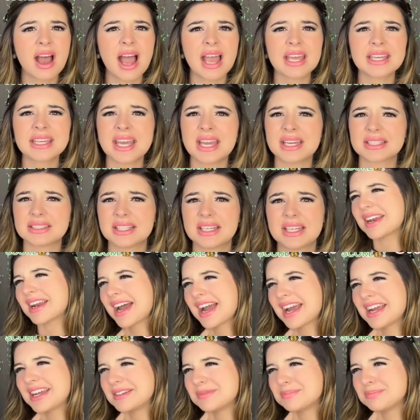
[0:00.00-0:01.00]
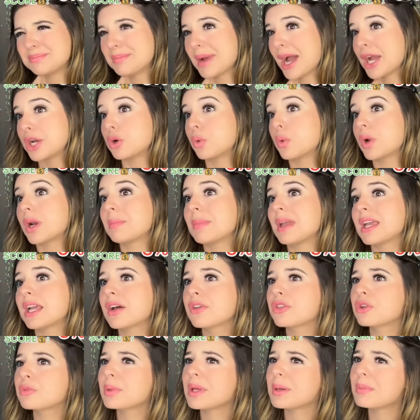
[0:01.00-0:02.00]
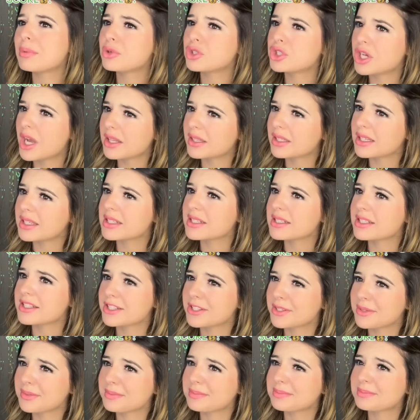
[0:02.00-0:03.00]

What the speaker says: I can't let... I don't want to make other people jealous.